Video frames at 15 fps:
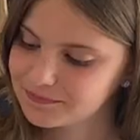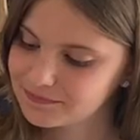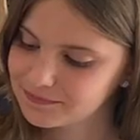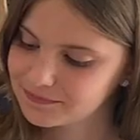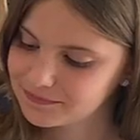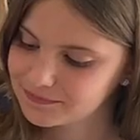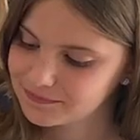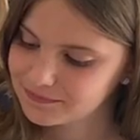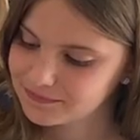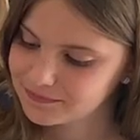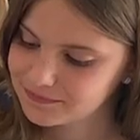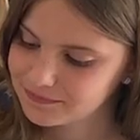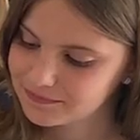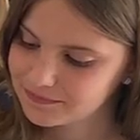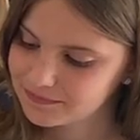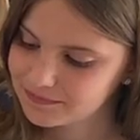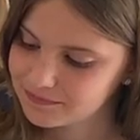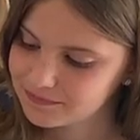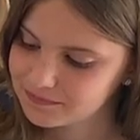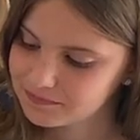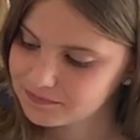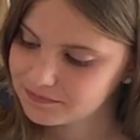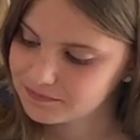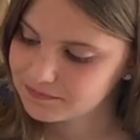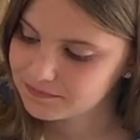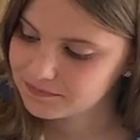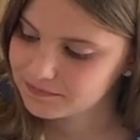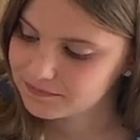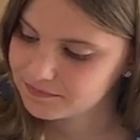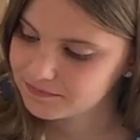
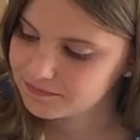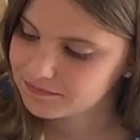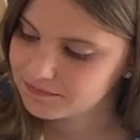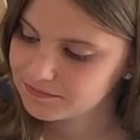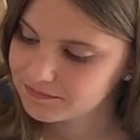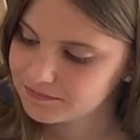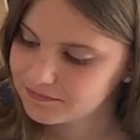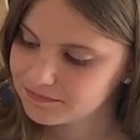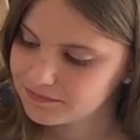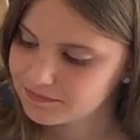No words are spoken by the person on screen.